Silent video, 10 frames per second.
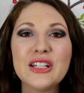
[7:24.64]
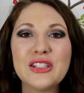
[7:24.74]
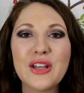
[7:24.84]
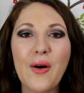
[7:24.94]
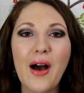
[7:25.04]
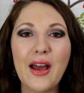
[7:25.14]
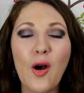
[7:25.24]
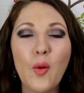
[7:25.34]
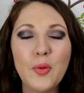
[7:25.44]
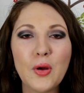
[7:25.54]
So I
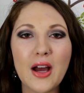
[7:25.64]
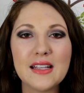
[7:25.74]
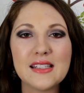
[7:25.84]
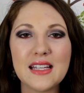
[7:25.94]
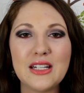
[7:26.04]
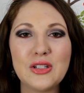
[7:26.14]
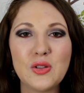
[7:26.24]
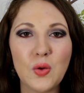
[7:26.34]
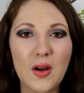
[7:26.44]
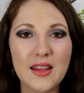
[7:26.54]
hope you guys
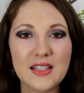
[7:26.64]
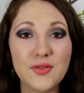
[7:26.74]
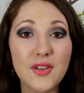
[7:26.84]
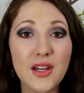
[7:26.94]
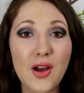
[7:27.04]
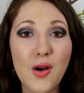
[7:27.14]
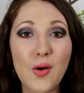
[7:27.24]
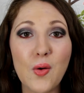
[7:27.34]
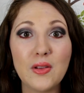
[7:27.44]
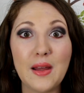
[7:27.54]
enjoy this
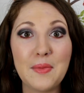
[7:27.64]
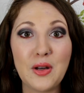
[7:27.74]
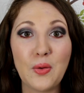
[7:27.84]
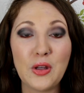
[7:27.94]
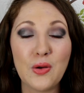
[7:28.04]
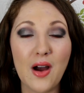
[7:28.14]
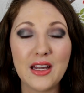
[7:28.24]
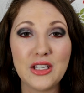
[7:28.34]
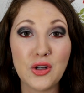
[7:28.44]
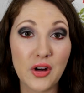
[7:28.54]
video. Let me know what you got
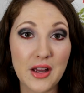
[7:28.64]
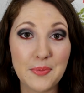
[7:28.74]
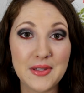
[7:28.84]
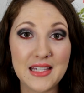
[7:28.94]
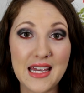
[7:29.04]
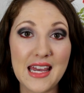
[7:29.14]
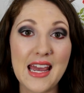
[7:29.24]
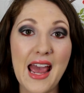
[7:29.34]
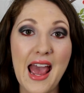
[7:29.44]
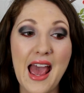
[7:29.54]
in your
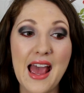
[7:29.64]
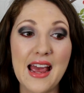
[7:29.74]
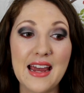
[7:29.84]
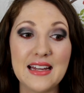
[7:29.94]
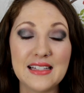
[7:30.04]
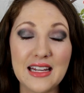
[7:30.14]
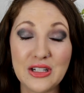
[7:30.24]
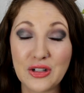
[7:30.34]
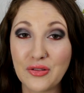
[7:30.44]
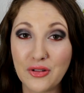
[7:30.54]
Ipsy and
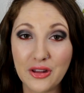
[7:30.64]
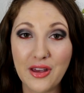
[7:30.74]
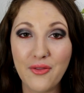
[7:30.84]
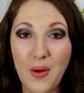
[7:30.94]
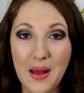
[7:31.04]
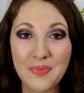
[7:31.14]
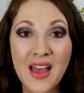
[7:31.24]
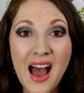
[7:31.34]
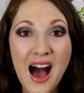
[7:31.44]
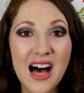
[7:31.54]
enter for the giveaway.
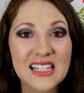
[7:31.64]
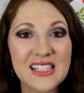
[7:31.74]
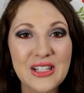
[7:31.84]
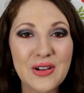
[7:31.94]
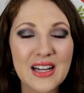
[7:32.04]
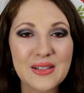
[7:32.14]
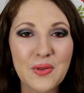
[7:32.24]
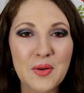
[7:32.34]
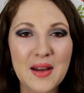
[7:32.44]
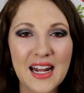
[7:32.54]
I'll see you guys in
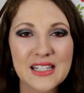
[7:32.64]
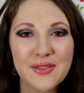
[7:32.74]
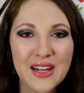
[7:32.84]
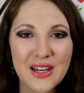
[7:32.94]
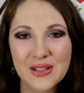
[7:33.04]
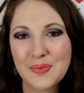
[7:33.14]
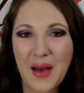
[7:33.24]
one of my next videos.